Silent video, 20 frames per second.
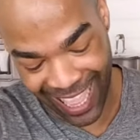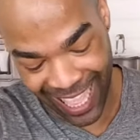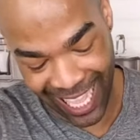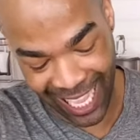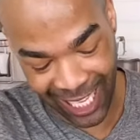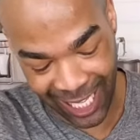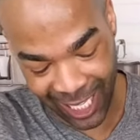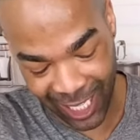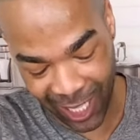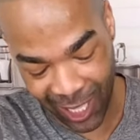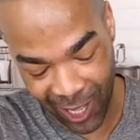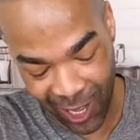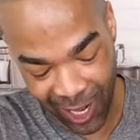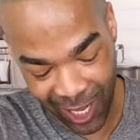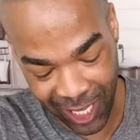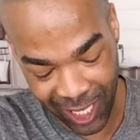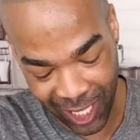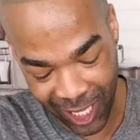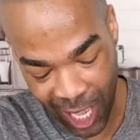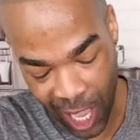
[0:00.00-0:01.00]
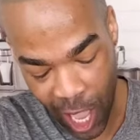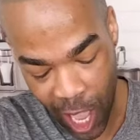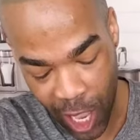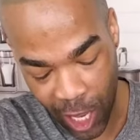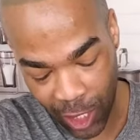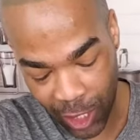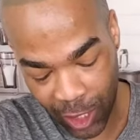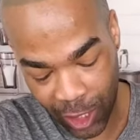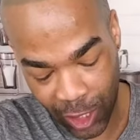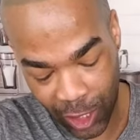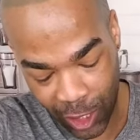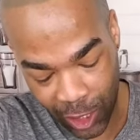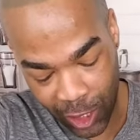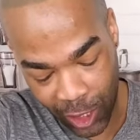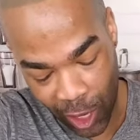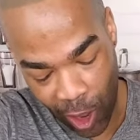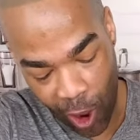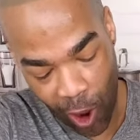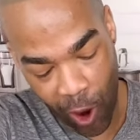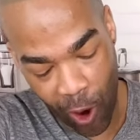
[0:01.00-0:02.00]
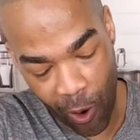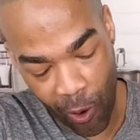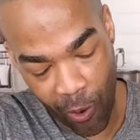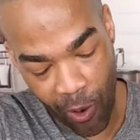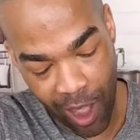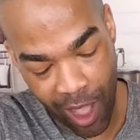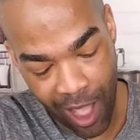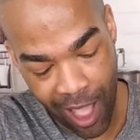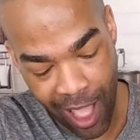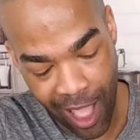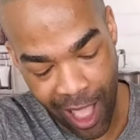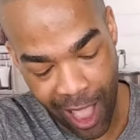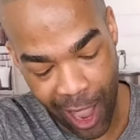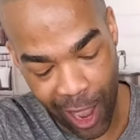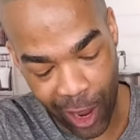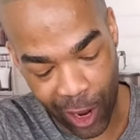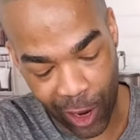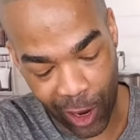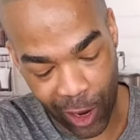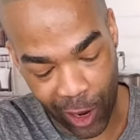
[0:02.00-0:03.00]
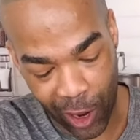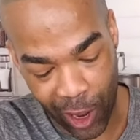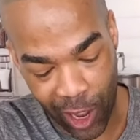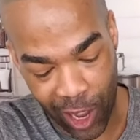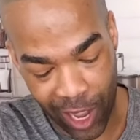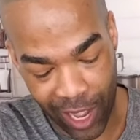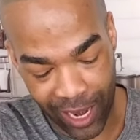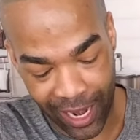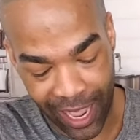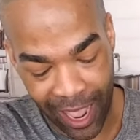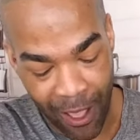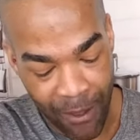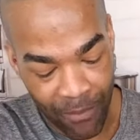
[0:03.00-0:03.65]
This looks so good.